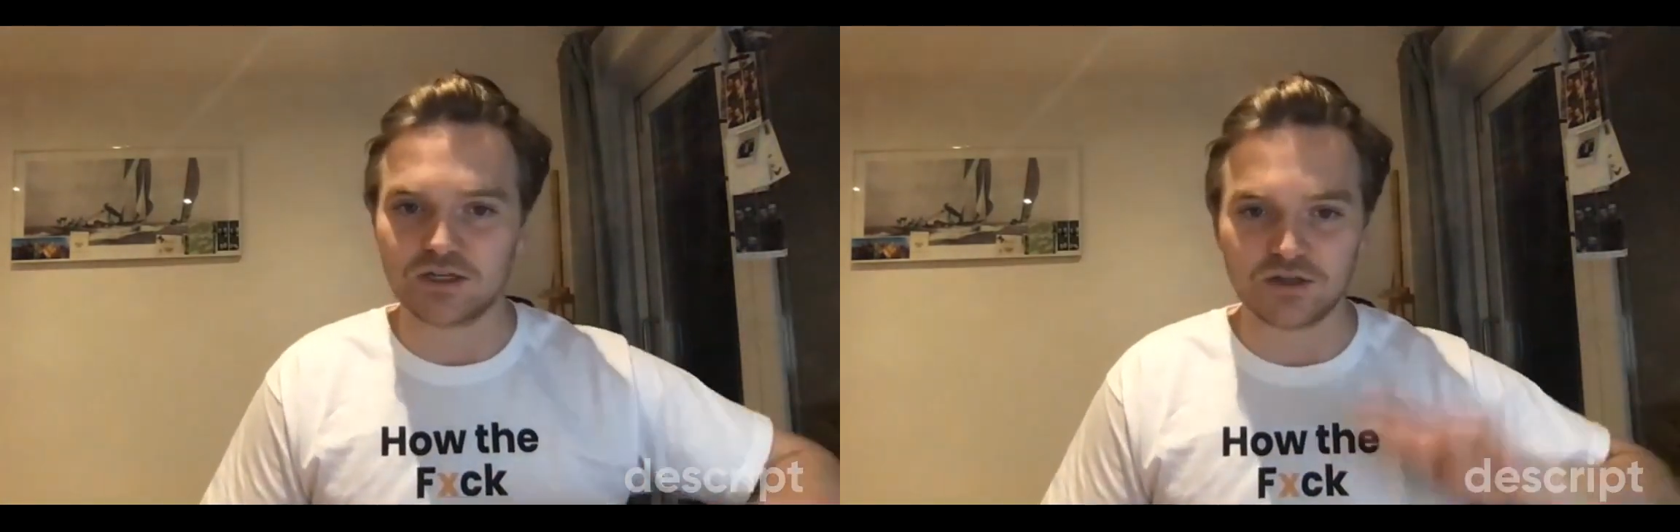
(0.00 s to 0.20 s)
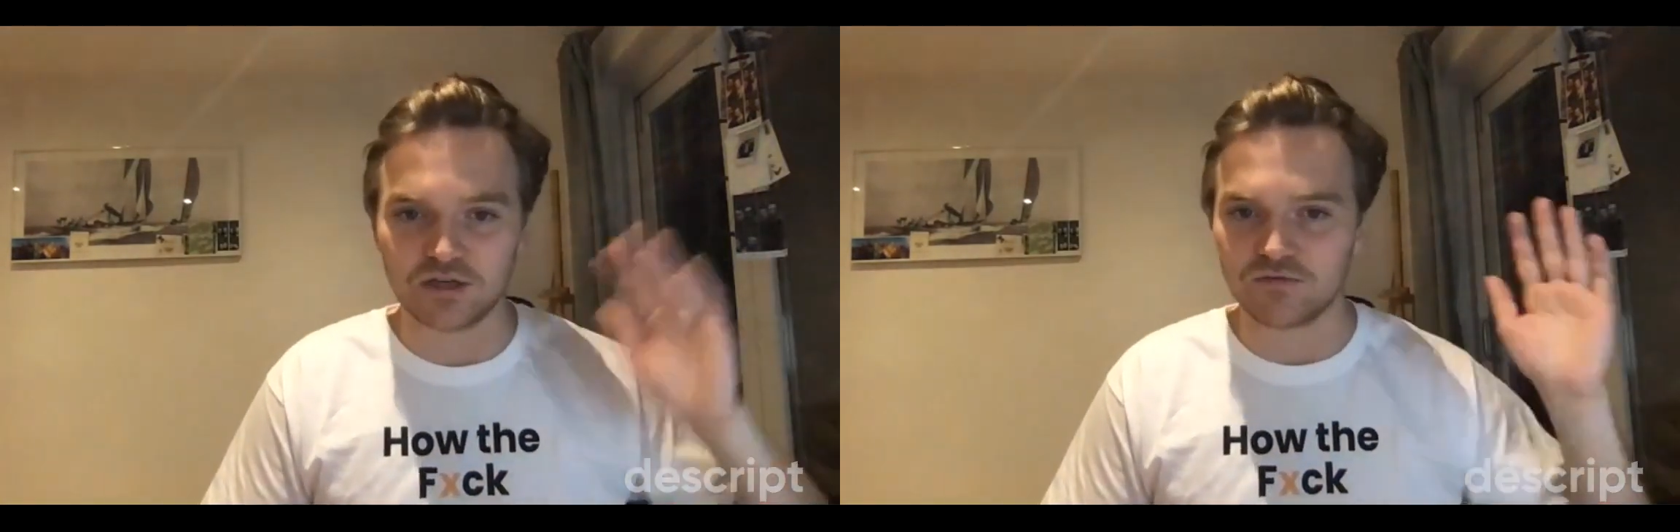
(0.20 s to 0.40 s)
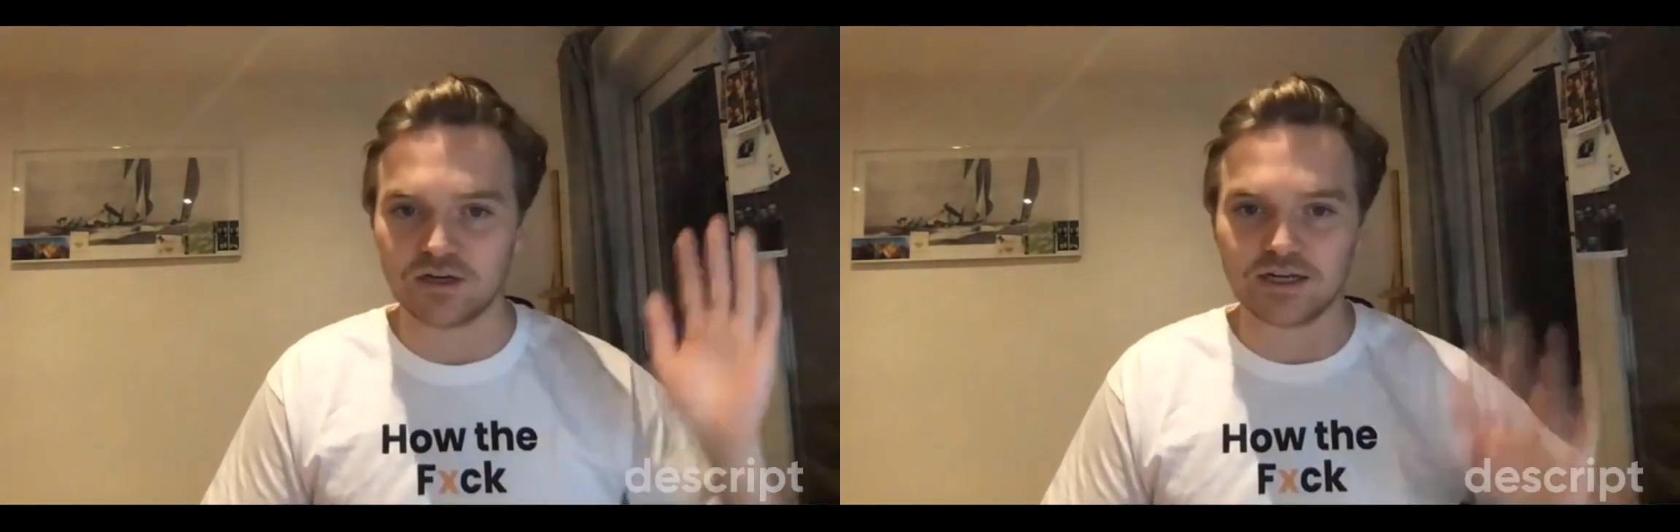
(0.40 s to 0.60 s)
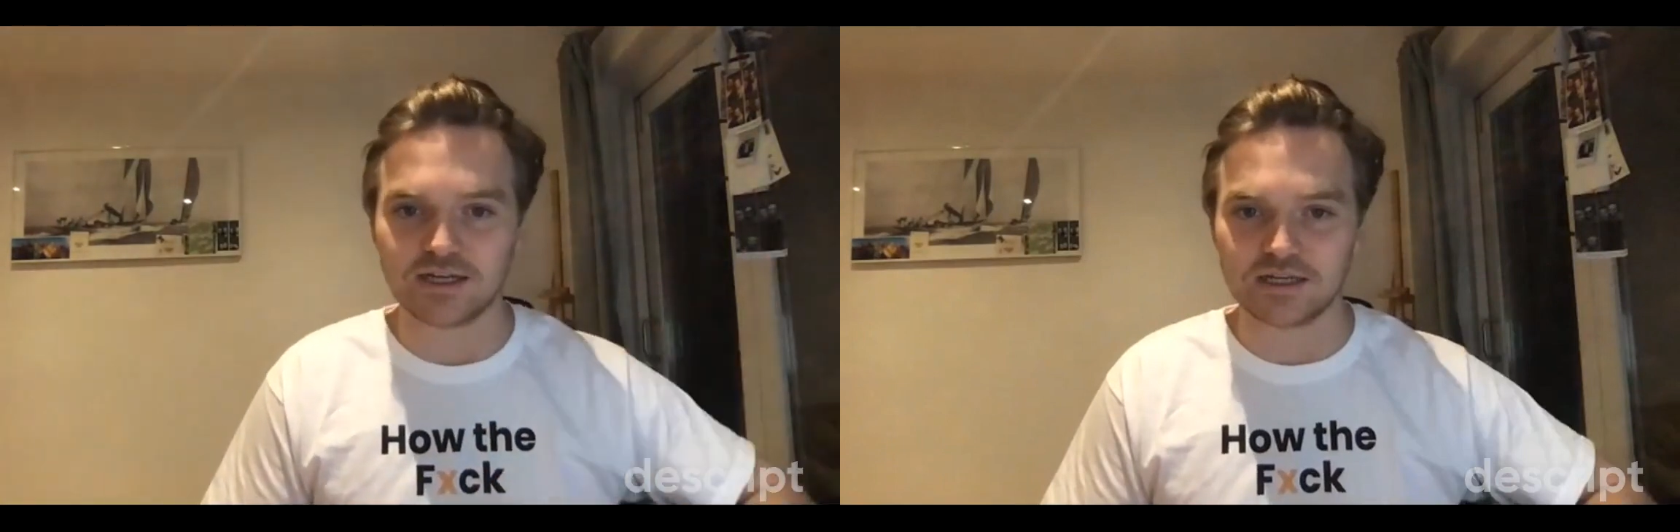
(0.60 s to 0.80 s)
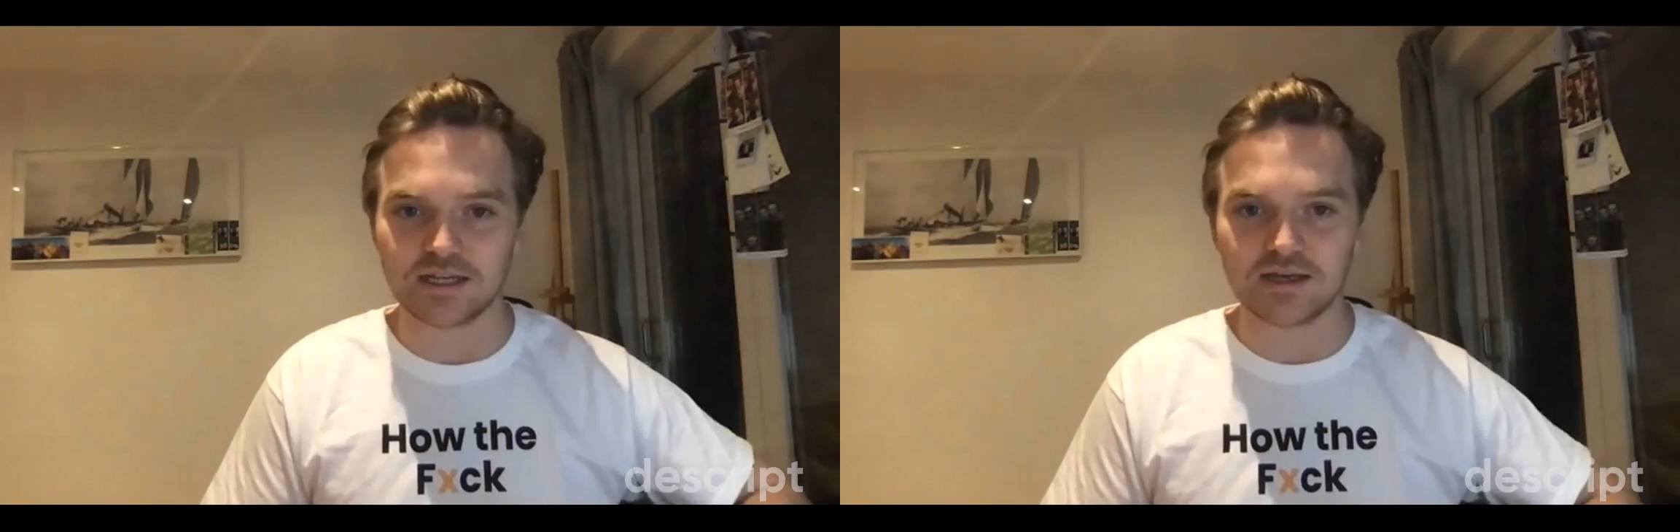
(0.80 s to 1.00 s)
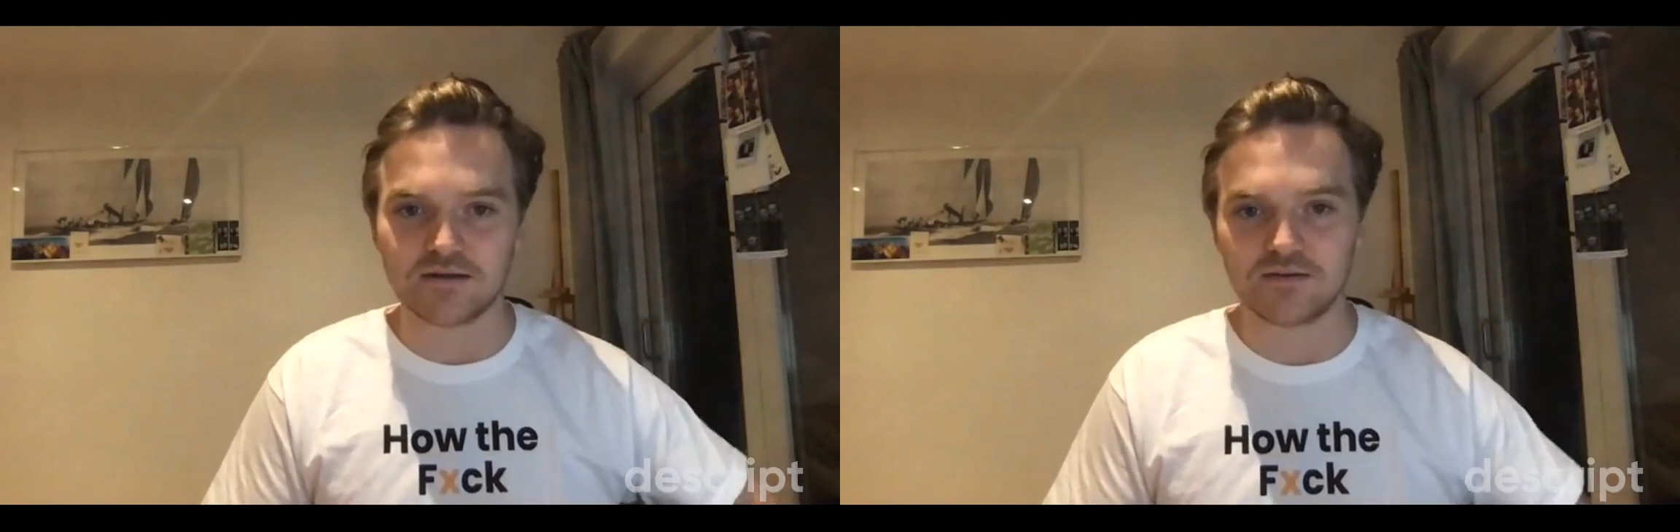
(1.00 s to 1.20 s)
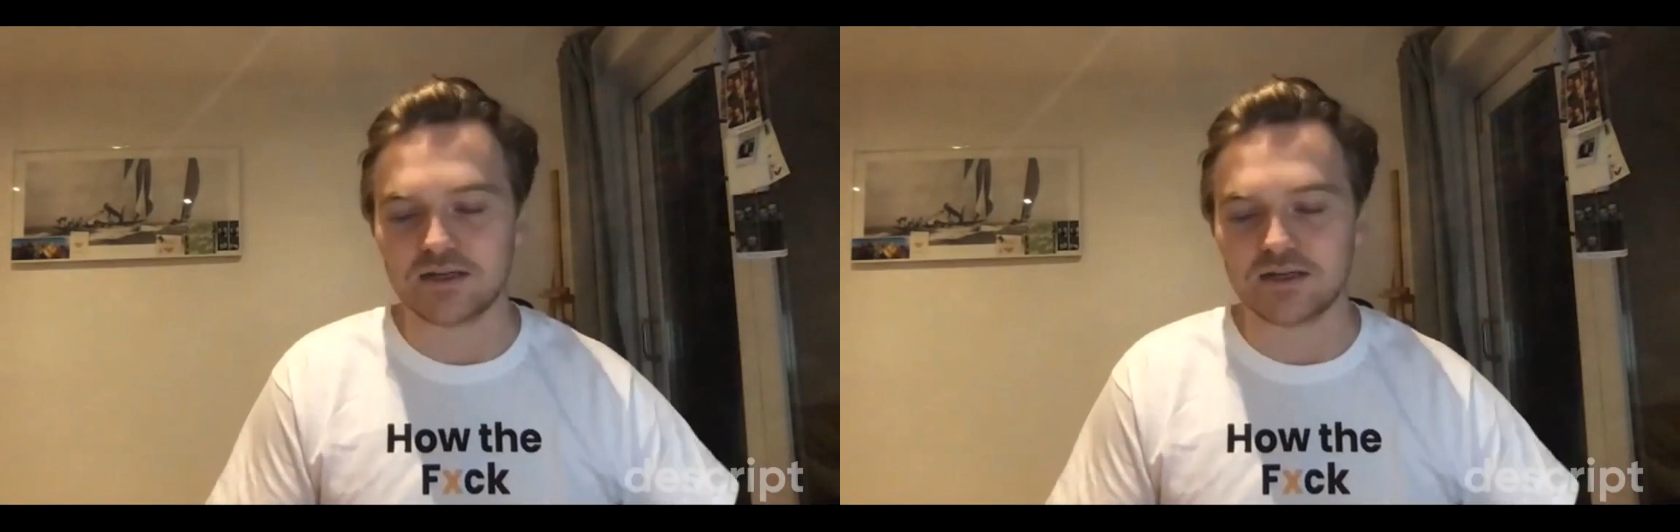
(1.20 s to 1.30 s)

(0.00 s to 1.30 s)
Do you go really into that?